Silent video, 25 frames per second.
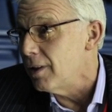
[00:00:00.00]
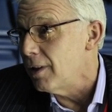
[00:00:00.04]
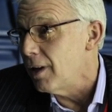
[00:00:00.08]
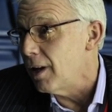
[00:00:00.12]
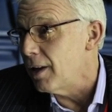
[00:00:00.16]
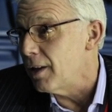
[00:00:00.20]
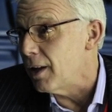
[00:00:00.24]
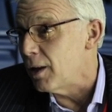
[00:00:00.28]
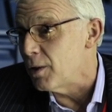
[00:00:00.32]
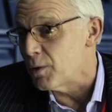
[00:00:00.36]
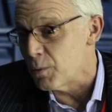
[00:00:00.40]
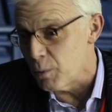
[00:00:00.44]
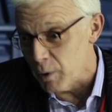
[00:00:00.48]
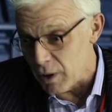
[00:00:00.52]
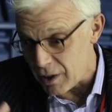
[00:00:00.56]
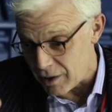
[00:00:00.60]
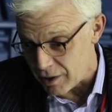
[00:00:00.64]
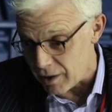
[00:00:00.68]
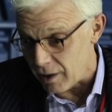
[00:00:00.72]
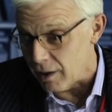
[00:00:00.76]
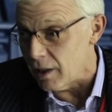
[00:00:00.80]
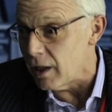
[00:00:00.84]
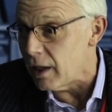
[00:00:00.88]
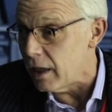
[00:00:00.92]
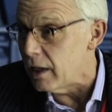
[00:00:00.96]
I think as we
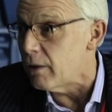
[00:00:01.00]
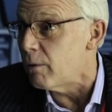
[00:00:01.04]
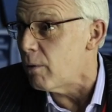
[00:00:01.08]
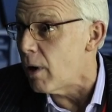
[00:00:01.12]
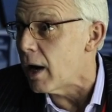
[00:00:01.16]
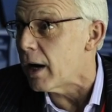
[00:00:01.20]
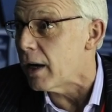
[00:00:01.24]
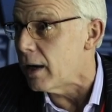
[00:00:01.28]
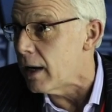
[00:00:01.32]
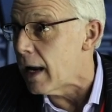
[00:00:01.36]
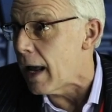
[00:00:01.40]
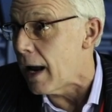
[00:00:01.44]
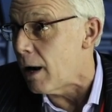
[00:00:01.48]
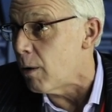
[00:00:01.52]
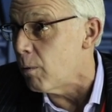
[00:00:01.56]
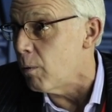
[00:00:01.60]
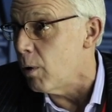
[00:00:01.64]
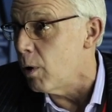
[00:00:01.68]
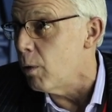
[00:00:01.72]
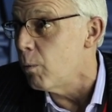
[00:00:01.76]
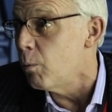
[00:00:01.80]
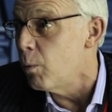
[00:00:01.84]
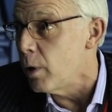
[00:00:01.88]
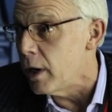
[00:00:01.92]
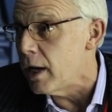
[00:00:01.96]
sit in here right now,
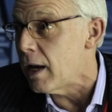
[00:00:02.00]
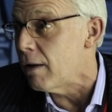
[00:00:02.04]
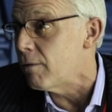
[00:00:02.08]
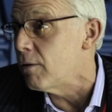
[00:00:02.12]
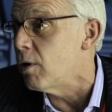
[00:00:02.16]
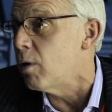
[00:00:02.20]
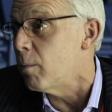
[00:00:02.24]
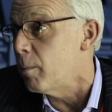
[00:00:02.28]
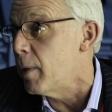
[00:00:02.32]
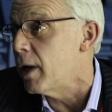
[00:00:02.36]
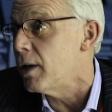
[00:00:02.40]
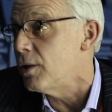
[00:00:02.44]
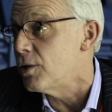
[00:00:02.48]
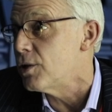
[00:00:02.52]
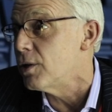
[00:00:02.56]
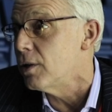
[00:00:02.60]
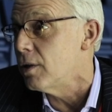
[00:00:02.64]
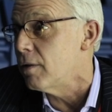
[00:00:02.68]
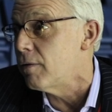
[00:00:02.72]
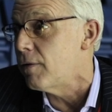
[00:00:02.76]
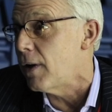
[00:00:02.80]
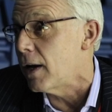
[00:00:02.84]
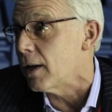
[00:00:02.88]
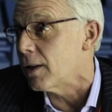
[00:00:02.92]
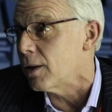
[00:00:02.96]
we have not mentioned the
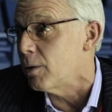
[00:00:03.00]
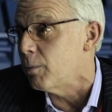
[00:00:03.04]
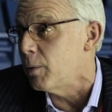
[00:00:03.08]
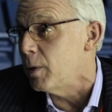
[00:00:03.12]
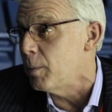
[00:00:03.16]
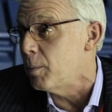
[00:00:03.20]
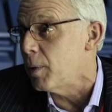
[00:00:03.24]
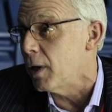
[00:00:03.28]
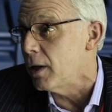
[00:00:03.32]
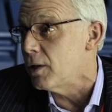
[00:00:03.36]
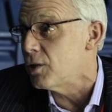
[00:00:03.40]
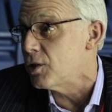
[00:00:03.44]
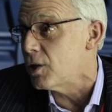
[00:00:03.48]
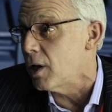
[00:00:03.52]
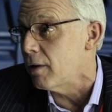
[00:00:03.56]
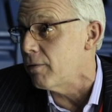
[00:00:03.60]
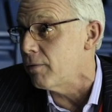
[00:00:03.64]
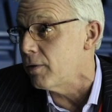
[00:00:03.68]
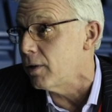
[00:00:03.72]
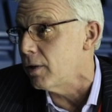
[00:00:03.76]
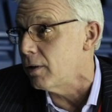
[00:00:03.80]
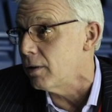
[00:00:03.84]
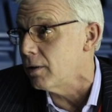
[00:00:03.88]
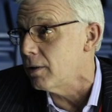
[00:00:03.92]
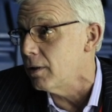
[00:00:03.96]
fact that we play
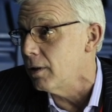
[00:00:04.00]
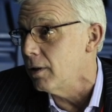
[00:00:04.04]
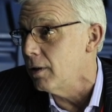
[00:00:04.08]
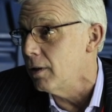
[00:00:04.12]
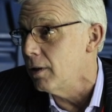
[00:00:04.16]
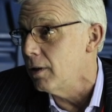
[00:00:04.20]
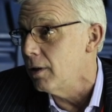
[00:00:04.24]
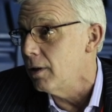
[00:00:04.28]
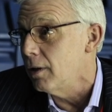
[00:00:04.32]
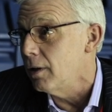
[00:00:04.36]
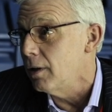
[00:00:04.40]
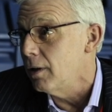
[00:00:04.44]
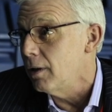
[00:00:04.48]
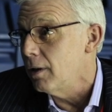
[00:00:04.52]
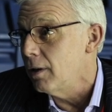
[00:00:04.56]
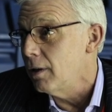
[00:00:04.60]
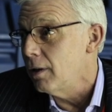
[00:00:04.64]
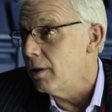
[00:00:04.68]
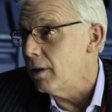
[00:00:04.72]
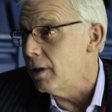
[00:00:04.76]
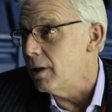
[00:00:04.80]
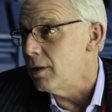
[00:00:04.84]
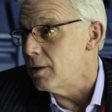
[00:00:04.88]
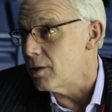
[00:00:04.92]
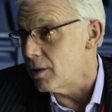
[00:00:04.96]
Sheffield
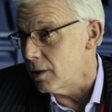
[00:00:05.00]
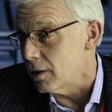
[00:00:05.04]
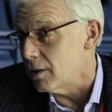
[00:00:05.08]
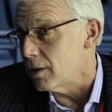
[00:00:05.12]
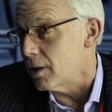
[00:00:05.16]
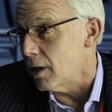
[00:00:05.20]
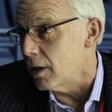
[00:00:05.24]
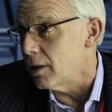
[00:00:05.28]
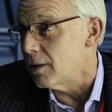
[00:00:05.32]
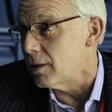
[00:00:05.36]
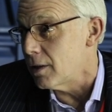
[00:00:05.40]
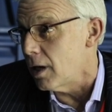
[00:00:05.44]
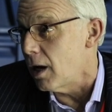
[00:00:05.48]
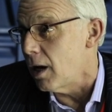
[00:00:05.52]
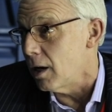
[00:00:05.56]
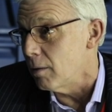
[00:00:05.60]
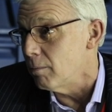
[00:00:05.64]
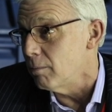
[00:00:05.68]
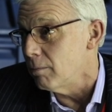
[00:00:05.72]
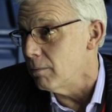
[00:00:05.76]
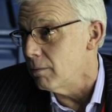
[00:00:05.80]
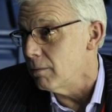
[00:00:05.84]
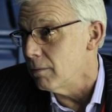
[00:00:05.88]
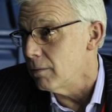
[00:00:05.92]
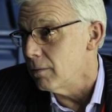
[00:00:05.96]
in 6 days' time.
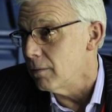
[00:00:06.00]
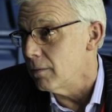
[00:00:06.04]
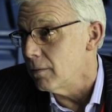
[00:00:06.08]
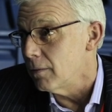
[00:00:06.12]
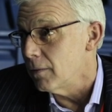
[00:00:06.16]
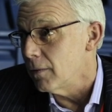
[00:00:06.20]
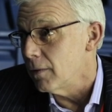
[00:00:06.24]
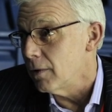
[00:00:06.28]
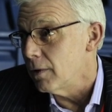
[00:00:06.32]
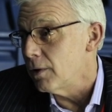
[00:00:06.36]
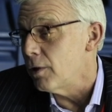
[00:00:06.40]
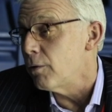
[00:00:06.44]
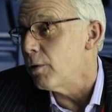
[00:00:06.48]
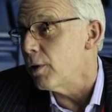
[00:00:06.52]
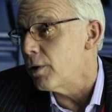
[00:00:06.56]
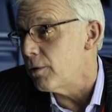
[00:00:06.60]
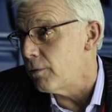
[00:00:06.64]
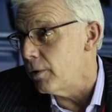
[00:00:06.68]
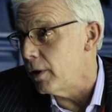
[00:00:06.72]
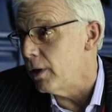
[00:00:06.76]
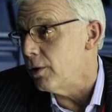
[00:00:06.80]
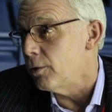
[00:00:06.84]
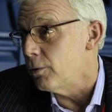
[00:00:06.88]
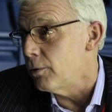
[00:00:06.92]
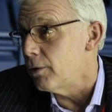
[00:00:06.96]
There are
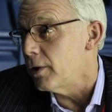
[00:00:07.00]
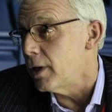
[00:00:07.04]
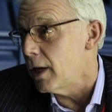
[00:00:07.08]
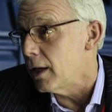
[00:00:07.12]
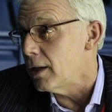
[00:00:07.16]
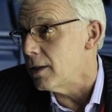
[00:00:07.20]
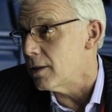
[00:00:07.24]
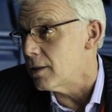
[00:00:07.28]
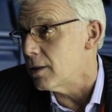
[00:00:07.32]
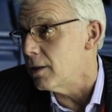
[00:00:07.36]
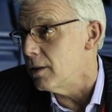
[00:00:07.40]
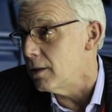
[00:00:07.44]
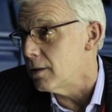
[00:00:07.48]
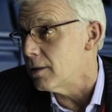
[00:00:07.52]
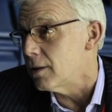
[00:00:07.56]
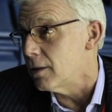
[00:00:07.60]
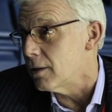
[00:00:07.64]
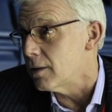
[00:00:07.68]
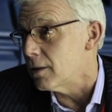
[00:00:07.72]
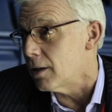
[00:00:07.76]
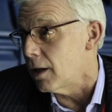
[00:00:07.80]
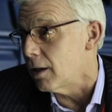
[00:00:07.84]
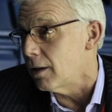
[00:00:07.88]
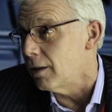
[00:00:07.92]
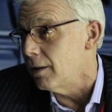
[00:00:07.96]
308 seats to
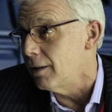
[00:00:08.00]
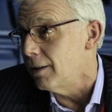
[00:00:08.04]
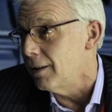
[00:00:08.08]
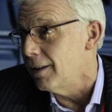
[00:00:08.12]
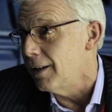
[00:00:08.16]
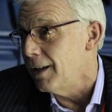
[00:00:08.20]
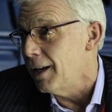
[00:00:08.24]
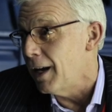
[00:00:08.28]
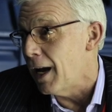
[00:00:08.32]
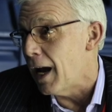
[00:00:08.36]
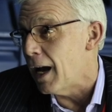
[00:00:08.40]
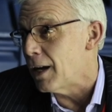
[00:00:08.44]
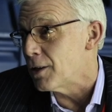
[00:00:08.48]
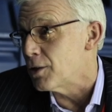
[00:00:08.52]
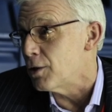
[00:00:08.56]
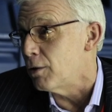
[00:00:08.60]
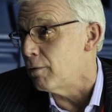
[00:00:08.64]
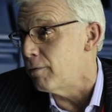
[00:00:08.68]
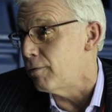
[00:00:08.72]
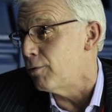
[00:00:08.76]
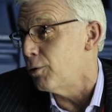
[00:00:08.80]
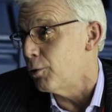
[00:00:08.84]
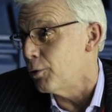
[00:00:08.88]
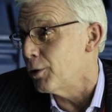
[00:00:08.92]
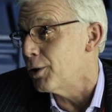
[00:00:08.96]
sell as of
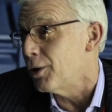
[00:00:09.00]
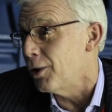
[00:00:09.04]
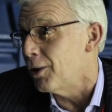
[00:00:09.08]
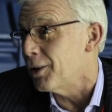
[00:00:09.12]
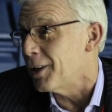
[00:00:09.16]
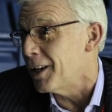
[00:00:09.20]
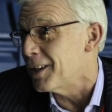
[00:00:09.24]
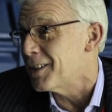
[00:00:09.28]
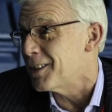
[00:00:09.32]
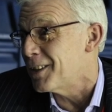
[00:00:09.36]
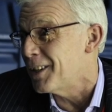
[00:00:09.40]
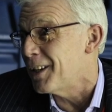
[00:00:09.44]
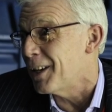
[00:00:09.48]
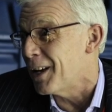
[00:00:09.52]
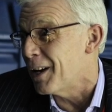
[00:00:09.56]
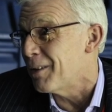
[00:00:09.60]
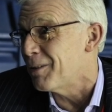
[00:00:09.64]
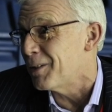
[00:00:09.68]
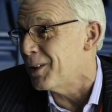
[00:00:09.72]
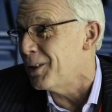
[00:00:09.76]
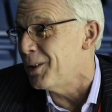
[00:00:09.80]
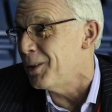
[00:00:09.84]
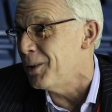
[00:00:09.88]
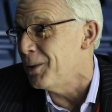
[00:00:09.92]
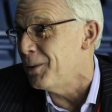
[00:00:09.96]
4 o'clock yesterday
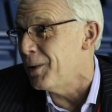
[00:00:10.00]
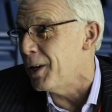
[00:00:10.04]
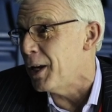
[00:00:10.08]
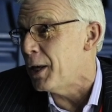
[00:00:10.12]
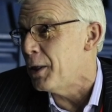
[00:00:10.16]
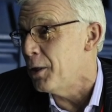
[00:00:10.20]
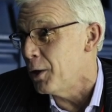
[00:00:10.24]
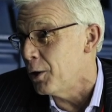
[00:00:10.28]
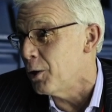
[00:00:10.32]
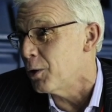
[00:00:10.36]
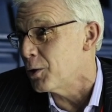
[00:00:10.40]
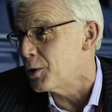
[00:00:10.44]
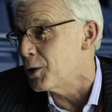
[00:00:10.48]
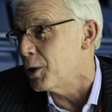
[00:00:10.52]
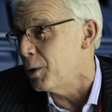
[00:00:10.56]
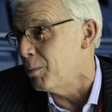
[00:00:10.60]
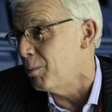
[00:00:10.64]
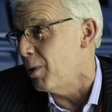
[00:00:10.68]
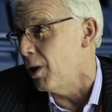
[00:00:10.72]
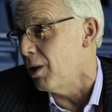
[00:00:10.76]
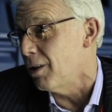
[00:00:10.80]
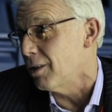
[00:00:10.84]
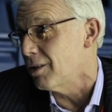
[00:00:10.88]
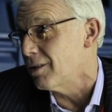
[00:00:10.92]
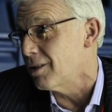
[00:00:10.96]
afternoon in the Nottingham
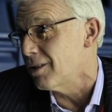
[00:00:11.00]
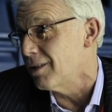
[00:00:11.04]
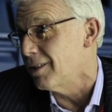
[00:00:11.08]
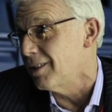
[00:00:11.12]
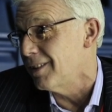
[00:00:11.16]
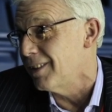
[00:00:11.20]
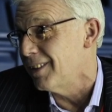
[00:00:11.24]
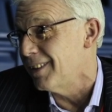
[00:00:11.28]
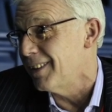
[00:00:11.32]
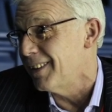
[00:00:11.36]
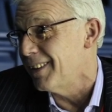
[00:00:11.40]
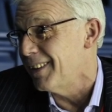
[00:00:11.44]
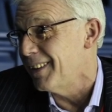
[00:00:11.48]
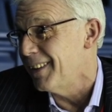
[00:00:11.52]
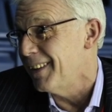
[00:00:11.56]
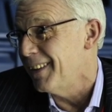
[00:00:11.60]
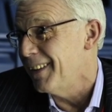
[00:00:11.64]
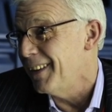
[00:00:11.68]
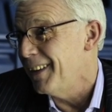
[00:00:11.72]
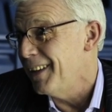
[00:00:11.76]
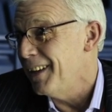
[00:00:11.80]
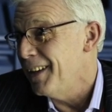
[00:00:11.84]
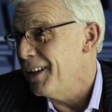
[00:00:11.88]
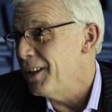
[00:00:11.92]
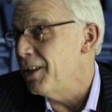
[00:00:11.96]
blocks. Wow.
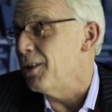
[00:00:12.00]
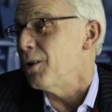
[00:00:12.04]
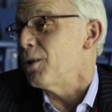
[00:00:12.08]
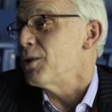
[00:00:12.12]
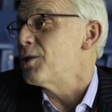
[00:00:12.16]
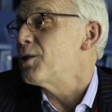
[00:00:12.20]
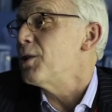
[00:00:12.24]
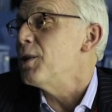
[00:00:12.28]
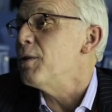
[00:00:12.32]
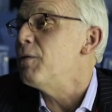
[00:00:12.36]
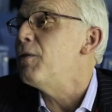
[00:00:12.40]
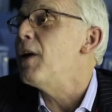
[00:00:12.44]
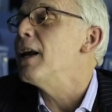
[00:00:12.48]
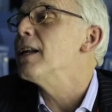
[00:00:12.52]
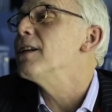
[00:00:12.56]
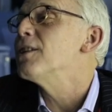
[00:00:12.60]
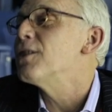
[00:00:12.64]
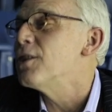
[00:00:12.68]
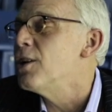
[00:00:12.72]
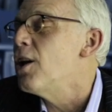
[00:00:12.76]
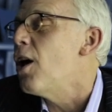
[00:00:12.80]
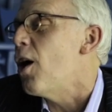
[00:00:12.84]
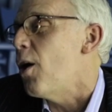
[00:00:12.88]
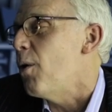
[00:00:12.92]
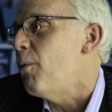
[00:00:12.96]
You know, so the fans
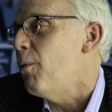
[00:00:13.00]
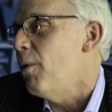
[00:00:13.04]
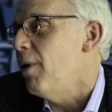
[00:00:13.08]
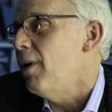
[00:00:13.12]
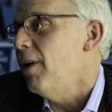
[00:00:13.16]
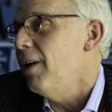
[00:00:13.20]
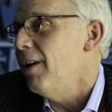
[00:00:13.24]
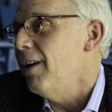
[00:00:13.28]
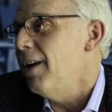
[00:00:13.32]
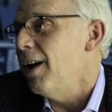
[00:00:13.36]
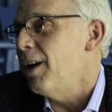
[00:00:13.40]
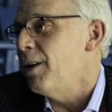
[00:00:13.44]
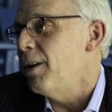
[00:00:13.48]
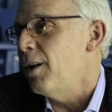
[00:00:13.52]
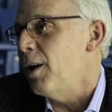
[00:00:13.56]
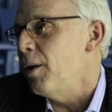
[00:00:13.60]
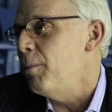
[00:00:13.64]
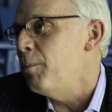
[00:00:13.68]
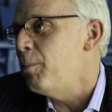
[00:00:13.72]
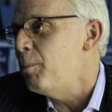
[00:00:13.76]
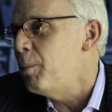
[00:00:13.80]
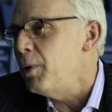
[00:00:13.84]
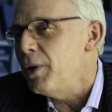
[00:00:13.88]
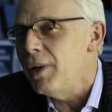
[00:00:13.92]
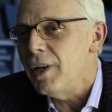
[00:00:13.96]
know.
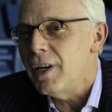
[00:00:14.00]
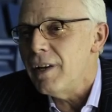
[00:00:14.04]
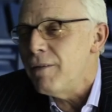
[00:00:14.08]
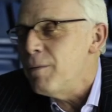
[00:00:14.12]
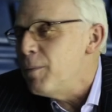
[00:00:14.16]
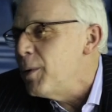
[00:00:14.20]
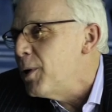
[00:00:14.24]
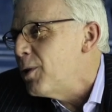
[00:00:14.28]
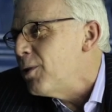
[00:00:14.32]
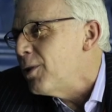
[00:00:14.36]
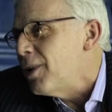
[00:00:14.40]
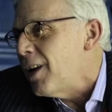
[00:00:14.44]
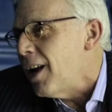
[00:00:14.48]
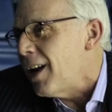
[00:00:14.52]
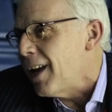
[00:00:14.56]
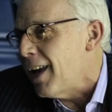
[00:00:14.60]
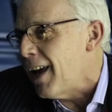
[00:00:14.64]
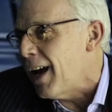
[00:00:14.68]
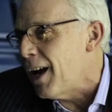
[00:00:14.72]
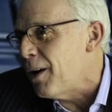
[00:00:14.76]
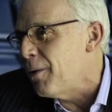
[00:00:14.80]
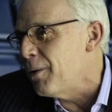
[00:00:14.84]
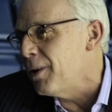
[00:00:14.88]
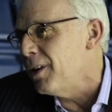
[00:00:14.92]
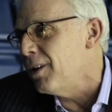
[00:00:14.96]
But you give them a good night
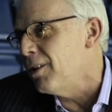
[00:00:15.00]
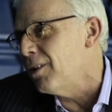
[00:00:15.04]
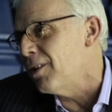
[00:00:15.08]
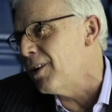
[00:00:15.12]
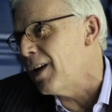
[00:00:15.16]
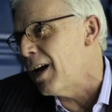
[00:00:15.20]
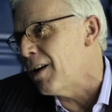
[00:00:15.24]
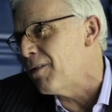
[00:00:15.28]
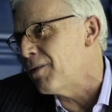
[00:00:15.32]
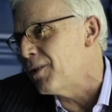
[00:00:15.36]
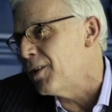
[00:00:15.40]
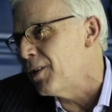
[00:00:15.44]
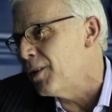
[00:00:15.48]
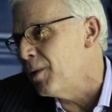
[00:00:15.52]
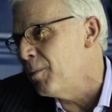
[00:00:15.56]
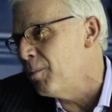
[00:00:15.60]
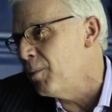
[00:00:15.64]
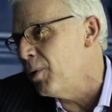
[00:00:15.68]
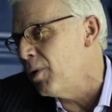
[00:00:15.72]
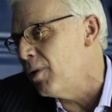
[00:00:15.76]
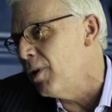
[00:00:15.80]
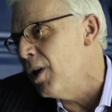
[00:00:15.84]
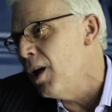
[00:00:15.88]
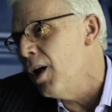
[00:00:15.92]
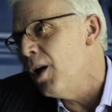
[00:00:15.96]
out, you look after them,
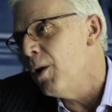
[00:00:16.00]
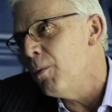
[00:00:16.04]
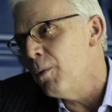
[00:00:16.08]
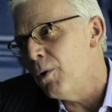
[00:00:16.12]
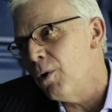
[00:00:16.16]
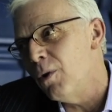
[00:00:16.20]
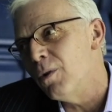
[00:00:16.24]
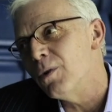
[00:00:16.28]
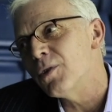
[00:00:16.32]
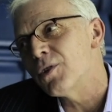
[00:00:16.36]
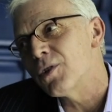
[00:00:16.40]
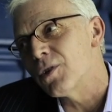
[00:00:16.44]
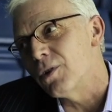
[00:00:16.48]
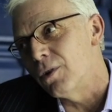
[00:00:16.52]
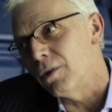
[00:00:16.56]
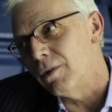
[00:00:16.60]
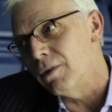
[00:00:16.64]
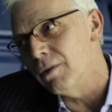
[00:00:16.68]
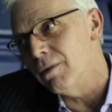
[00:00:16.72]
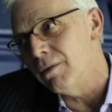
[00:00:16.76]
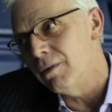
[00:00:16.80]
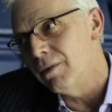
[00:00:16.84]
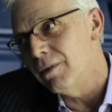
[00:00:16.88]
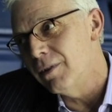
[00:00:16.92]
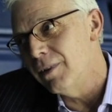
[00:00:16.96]
but we're also
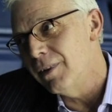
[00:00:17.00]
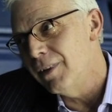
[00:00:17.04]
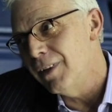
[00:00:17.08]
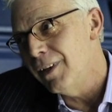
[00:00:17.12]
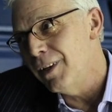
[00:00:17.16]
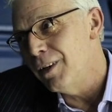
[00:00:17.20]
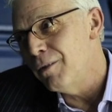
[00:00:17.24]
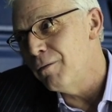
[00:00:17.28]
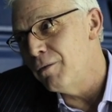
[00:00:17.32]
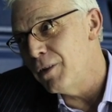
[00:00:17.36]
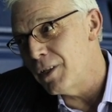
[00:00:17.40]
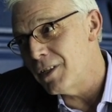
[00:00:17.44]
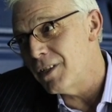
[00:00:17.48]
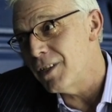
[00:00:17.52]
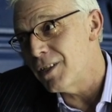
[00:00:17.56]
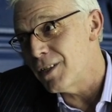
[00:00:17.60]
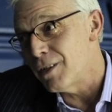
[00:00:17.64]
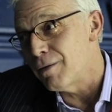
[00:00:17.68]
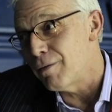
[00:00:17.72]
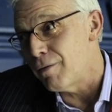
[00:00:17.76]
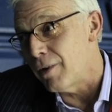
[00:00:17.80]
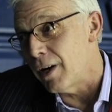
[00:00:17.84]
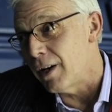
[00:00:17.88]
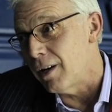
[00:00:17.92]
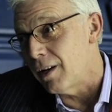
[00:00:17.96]
visitor
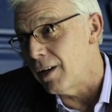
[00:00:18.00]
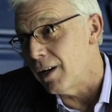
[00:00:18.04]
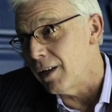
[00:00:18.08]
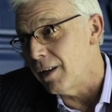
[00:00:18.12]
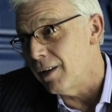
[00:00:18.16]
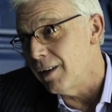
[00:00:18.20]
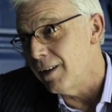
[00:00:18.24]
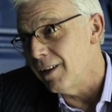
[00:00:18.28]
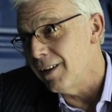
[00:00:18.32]
friendly.